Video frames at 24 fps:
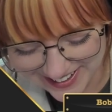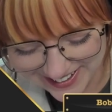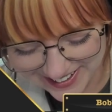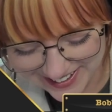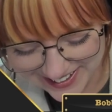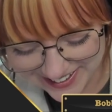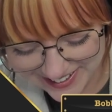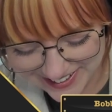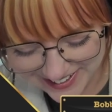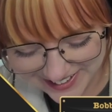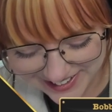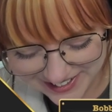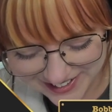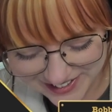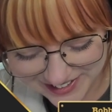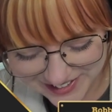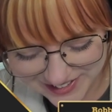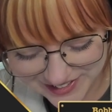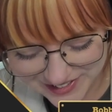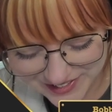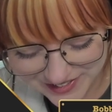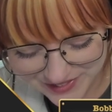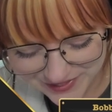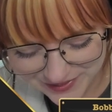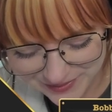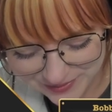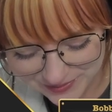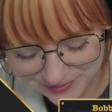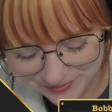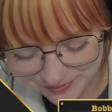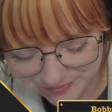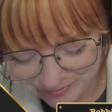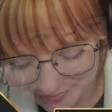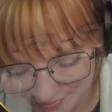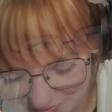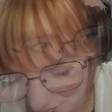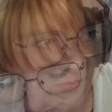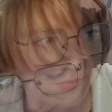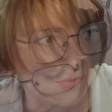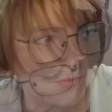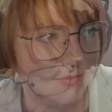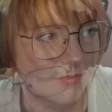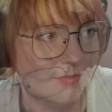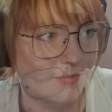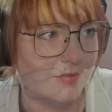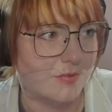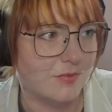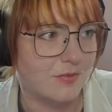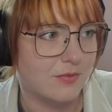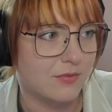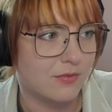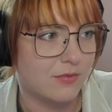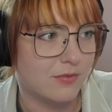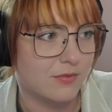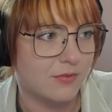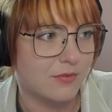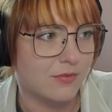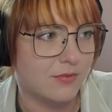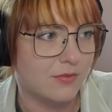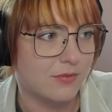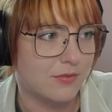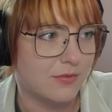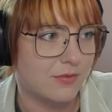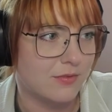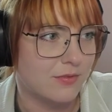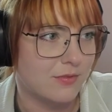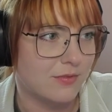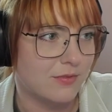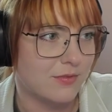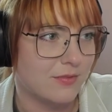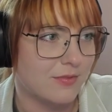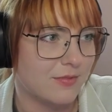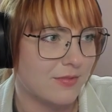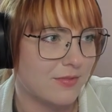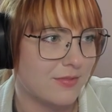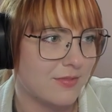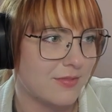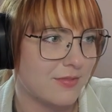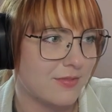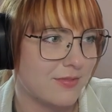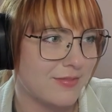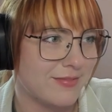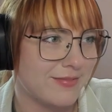(silent)